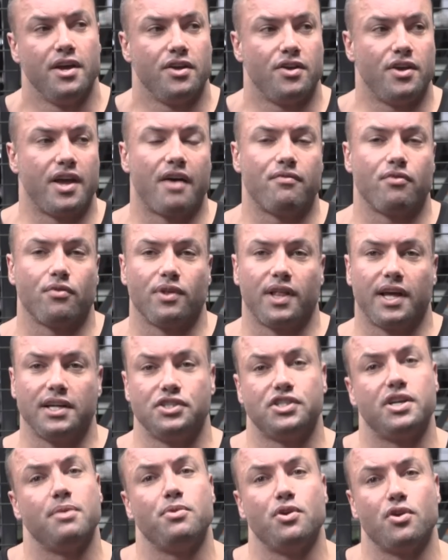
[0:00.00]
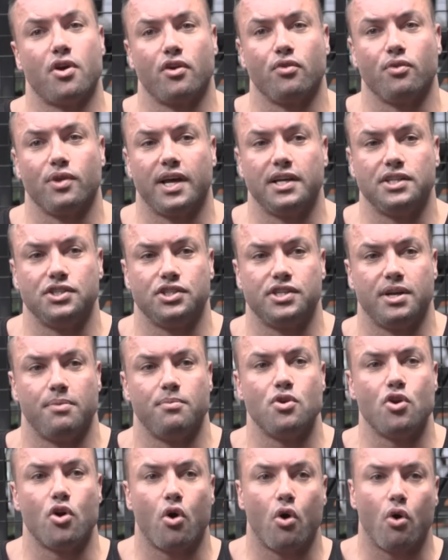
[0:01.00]
You have a relationship, you're not a relationship.
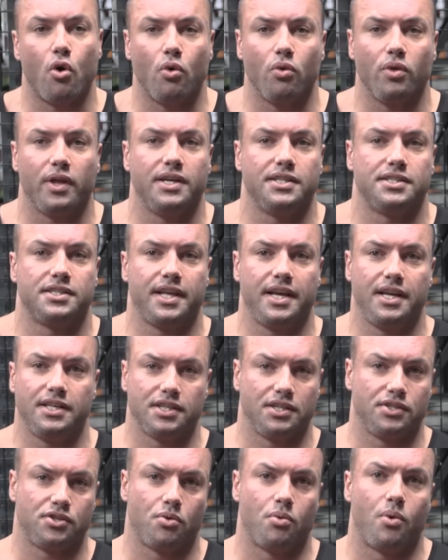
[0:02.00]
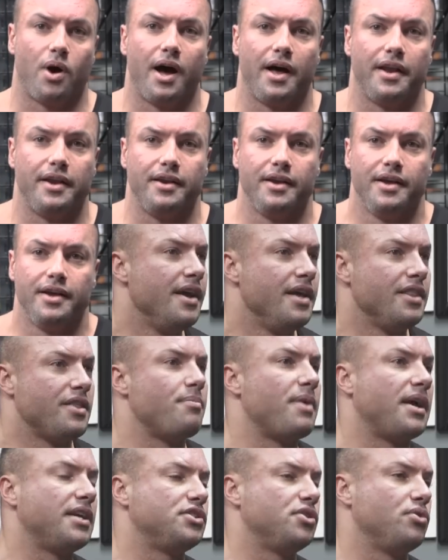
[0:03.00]
You're all these things into one that
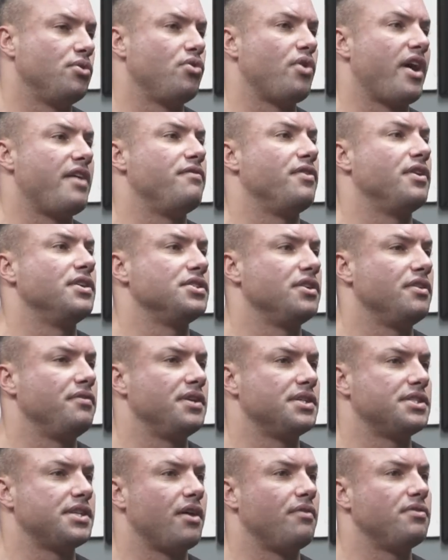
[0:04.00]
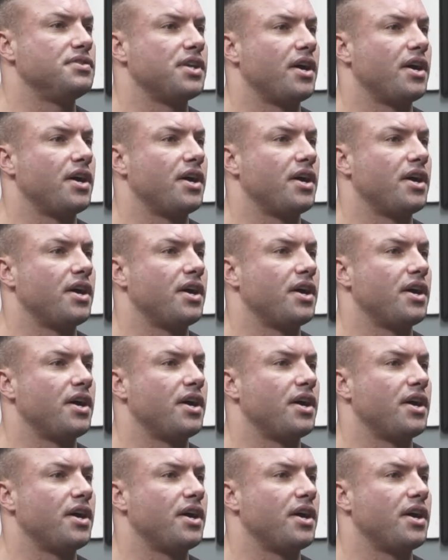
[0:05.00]
makes you a great version of yourself.